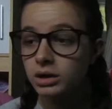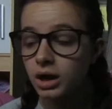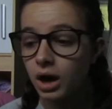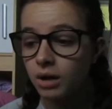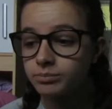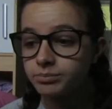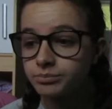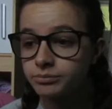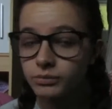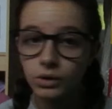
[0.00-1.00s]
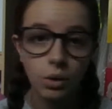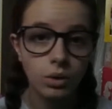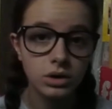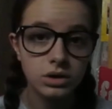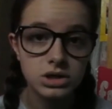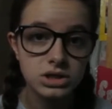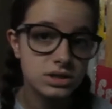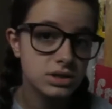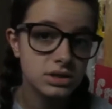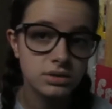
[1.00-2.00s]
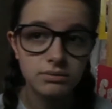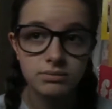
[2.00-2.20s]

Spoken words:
or you can just,